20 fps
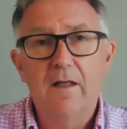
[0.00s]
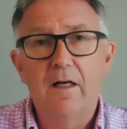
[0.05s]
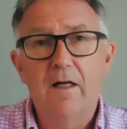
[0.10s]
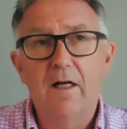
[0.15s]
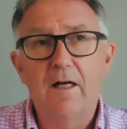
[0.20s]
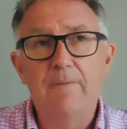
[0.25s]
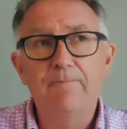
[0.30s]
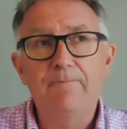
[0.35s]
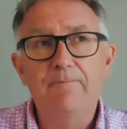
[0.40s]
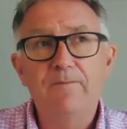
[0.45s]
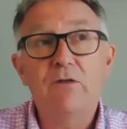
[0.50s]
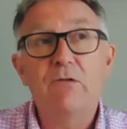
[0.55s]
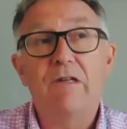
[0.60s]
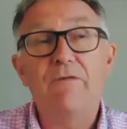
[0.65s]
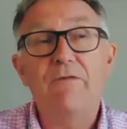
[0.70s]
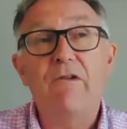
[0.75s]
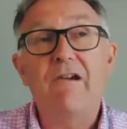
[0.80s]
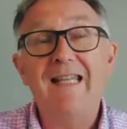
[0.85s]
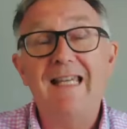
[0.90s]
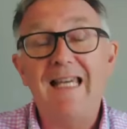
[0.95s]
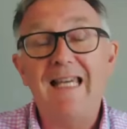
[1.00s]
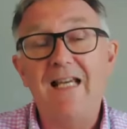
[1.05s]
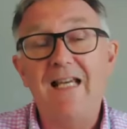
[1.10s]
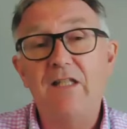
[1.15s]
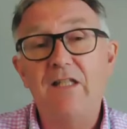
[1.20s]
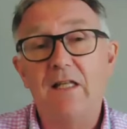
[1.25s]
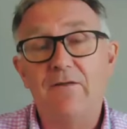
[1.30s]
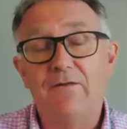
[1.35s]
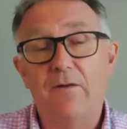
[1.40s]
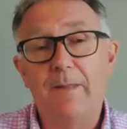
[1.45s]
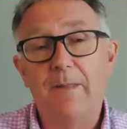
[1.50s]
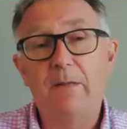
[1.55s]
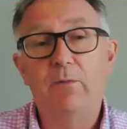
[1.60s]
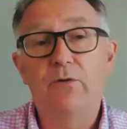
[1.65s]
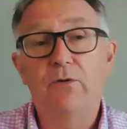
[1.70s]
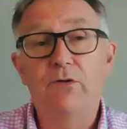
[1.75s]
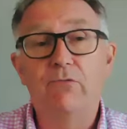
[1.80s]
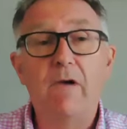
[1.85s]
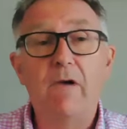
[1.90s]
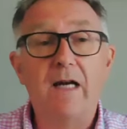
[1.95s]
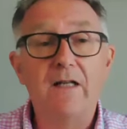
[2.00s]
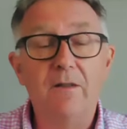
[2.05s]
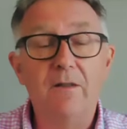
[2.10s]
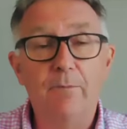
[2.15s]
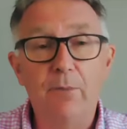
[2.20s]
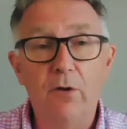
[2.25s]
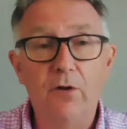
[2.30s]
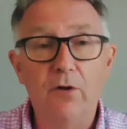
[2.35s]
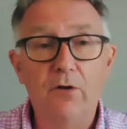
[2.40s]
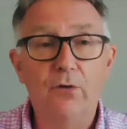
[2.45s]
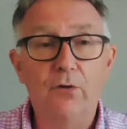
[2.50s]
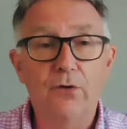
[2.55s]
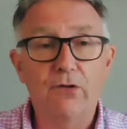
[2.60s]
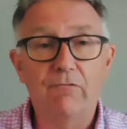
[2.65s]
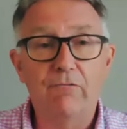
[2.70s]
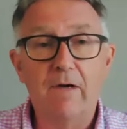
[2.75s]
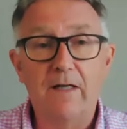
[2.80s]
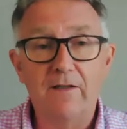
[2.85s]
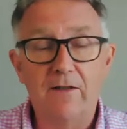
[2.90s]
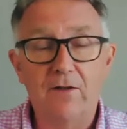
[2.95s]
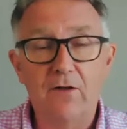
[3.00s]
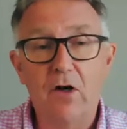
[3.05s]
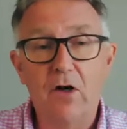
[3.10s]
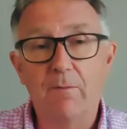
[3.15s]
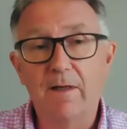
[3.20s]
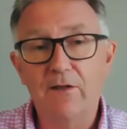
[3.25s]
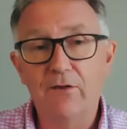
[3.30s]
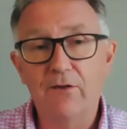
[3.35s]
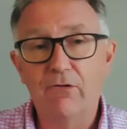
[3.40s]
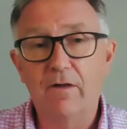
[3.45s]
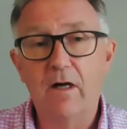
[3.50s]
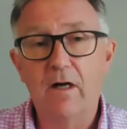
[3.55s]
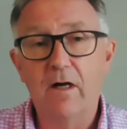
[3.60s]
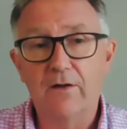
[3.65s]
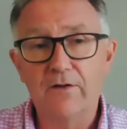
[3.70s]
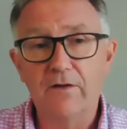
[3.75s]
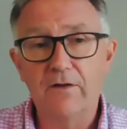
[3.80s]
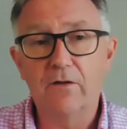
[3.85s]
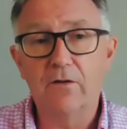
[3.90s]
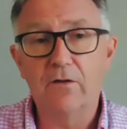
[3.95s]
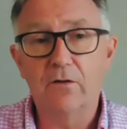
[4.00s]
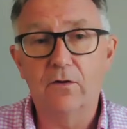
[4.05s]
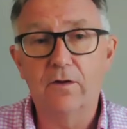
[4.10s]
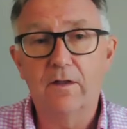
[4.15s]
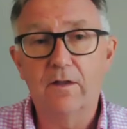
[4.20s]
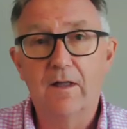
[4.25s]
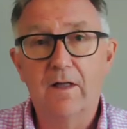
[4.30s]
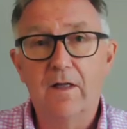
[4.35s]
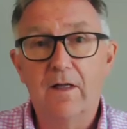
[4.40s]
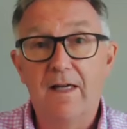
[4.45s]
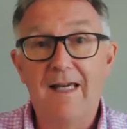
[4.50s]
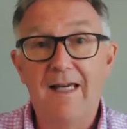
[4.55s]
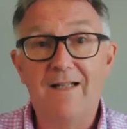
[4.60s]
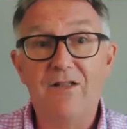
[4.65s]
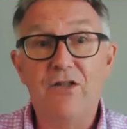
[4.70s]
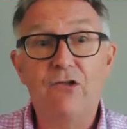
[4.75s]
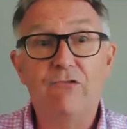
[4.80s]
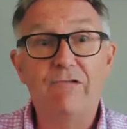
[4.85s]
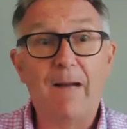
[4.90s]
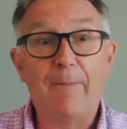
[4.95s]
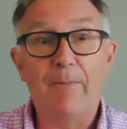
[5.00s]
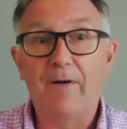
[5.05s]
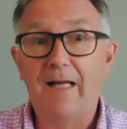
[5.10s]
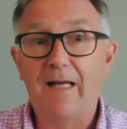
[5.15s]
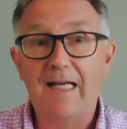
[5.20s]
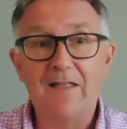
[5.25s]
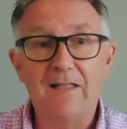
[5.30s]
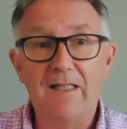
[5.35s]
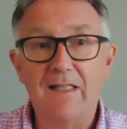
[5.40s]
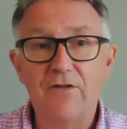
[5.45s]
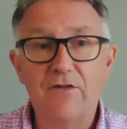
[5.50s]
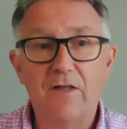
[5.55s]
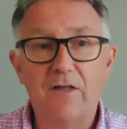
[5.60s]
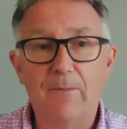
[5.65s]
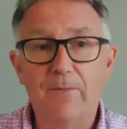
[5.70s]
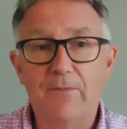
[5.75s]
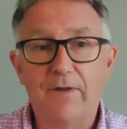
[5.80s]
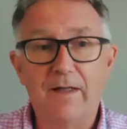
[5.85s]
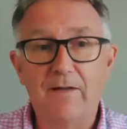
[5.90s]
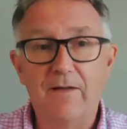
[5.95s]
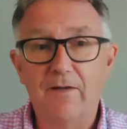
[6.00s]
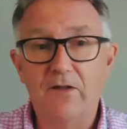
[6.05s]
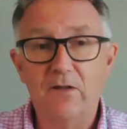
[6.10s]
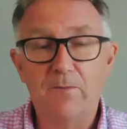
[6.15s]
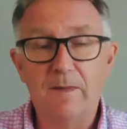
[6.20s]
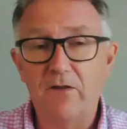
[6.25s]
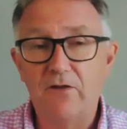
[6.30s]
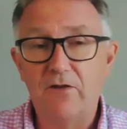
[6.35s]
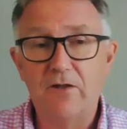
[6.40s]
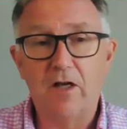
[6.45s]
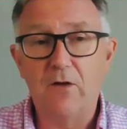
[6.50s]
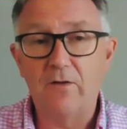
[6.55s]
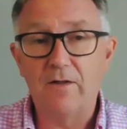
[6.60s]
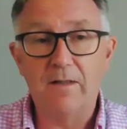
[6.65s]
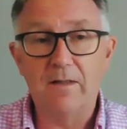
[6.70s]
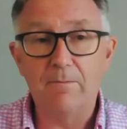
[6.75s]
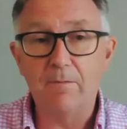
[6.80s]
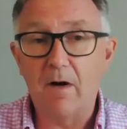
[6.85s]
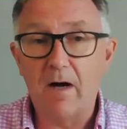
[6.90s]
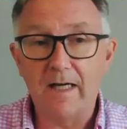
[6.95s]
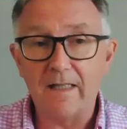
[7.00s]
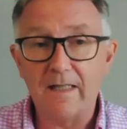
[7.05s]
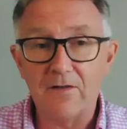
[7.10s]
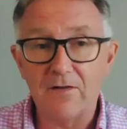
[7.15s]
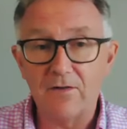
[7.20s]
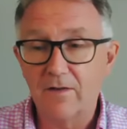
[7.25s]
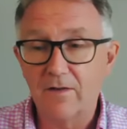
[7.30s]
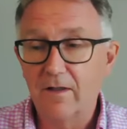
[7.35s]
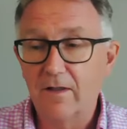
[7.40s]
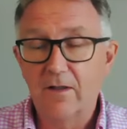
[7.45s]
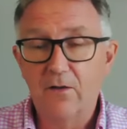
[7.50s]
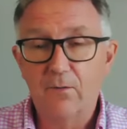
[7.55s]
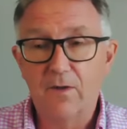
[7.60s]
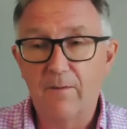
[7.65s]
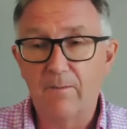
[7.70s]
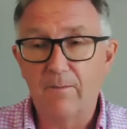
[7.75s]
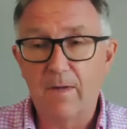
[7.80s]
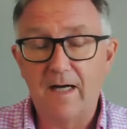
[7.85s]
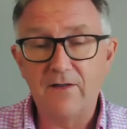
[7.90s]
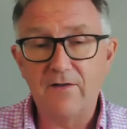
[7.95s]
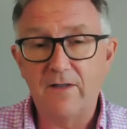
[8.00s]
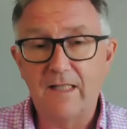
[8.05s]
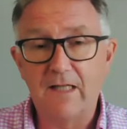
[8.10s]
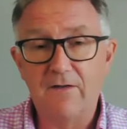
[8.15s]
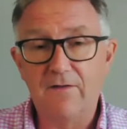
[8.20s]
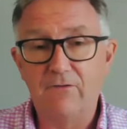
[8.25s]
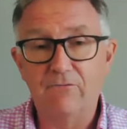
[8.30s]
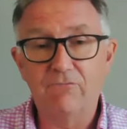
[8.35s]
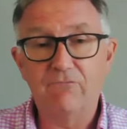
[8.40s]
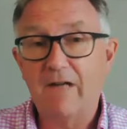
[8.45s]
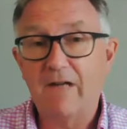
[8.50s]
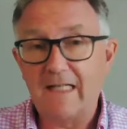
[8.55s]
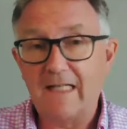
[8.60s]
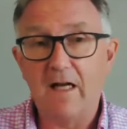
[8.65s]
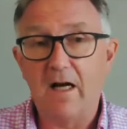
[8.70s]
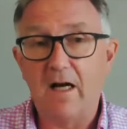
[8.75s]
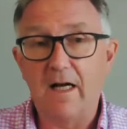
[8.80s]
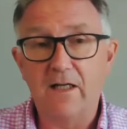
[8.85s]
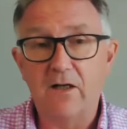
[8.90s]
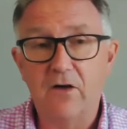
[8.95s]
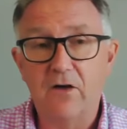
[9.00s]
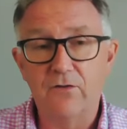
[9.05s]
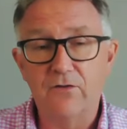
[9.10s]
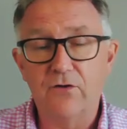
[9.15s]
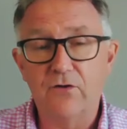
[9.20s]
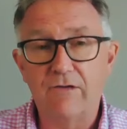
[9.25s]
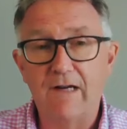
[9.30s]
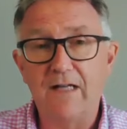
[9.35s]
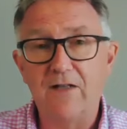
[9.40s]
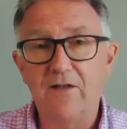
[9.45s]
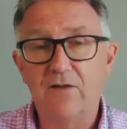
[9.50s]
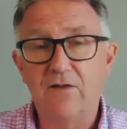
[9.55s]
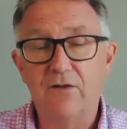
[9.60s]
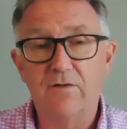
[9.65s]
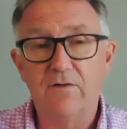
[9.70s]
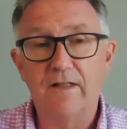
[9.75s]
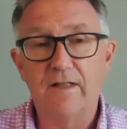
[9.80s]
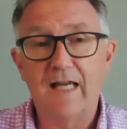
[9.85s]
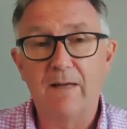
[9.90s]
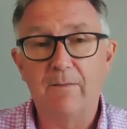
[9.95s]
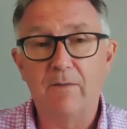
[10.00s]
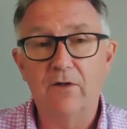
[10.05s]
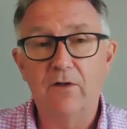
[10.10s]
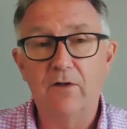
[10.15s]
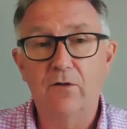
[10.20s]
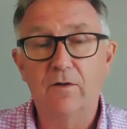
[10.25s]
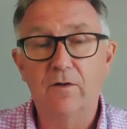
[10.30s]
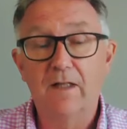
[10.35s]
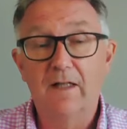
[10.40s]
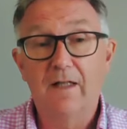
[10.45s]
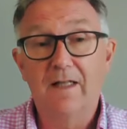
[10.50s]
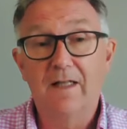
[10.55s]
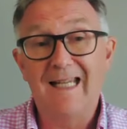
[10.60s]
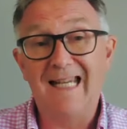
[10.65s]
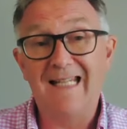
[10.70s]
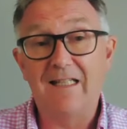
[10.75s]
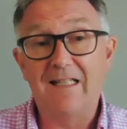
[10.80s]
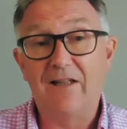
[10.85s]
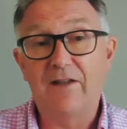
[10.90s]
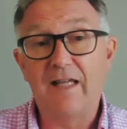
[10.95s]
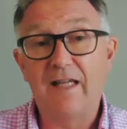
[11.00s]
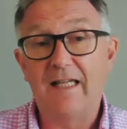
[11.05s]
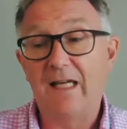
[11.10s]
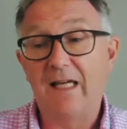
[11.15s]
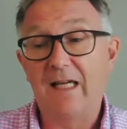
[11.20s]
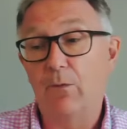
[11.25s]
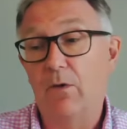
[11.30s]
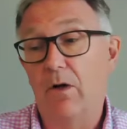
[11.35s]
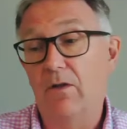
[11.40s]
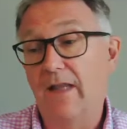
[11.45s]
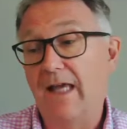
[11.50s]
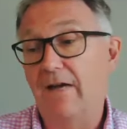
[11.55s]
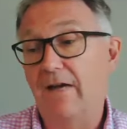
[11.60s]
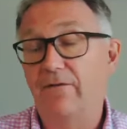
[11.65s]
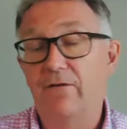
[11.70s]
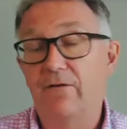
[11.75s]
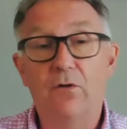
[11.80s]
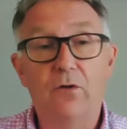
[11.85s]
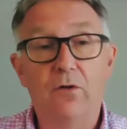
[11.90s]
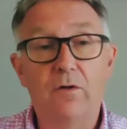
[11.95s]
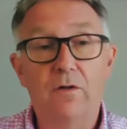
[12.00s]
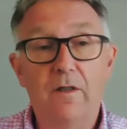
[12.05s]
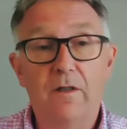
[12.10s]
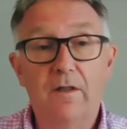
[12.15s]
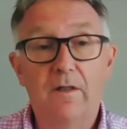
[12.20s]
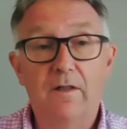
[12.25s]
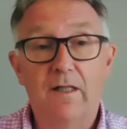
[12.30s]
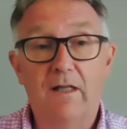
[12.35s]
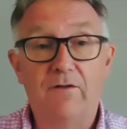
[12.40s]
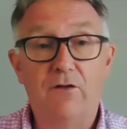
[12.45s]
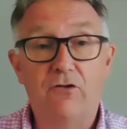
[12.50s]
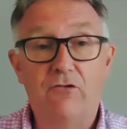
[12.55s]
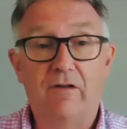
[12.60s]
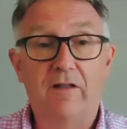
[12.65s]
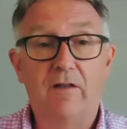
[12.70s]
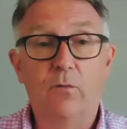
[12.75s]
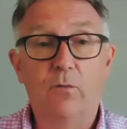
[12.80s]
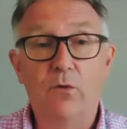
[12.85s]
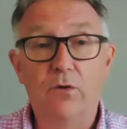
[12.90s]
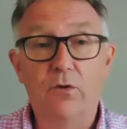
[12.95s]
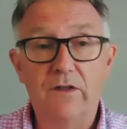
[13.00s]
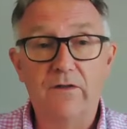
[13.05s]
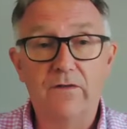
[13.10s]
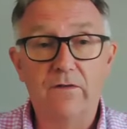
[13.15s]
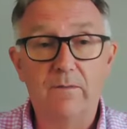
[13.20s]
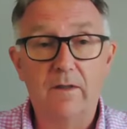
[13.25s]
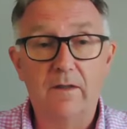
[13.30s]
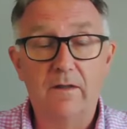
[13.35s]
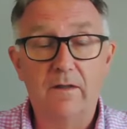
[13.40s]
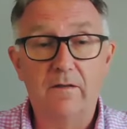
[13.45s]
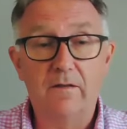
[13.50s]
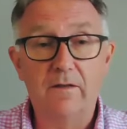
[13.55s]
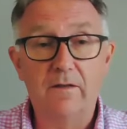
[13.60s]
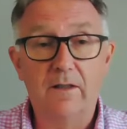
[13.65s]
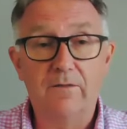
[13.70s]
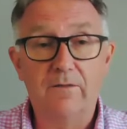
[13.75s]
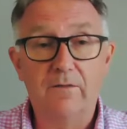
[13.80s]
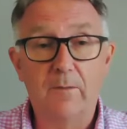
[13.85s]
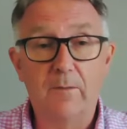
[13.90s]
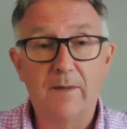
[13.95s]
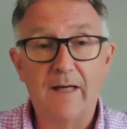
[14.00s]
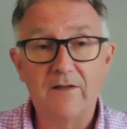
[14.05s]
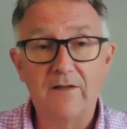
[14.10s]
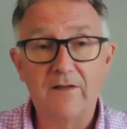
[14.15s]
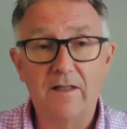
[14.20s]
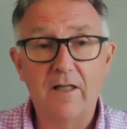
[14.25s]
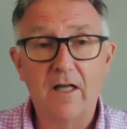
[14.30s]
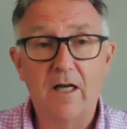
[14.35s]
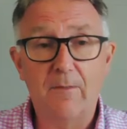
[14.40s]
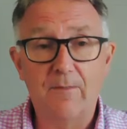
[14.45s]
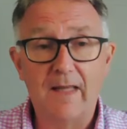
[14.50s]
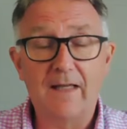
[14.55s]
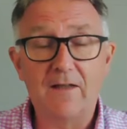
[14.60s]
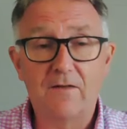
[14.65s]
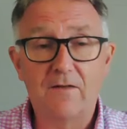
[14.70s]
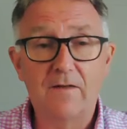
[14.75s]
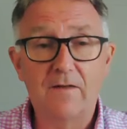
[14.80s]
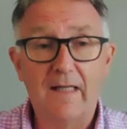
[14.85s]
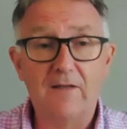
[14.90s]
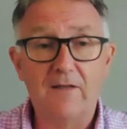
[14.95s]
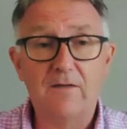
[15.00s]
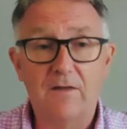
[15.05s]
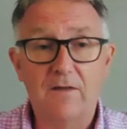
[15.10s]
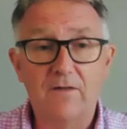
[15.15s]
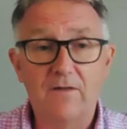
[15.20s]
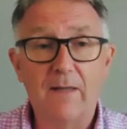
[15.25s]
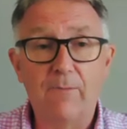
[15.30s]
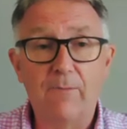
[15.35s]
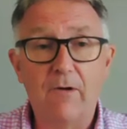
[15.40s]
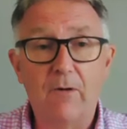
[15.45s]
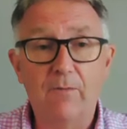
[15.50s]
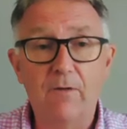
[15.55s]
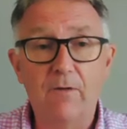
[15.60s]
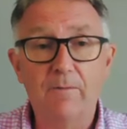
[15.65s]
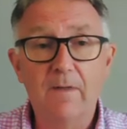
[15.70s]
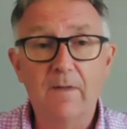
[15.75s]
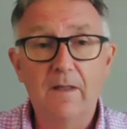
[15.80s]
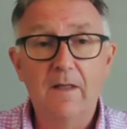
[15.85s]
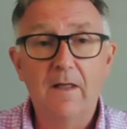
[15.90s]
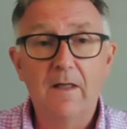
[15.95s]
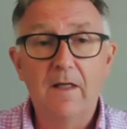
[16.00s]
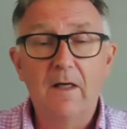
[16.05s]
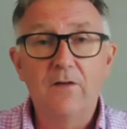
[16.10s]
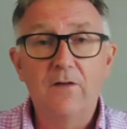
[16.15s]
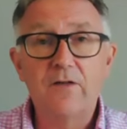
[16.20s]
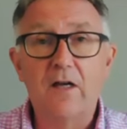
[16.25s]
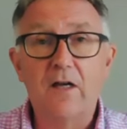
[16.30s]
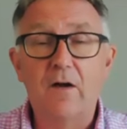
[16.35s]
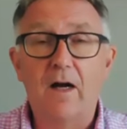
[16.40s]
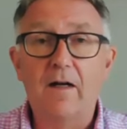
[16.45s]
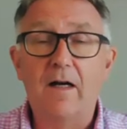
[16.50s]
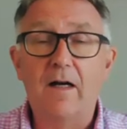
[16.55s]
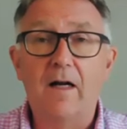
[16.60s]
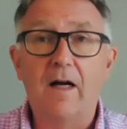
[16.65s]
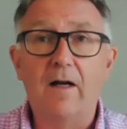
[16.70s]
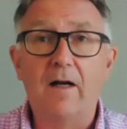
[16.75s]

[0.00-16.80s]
So it's very easy for people to write a book or to write a comment or an article extrapolating something that's been shown in mice when mice are given really high concentrations of a chemical into thinking, well, therefore, if you drink water from from plastic cup, that's the same problem. So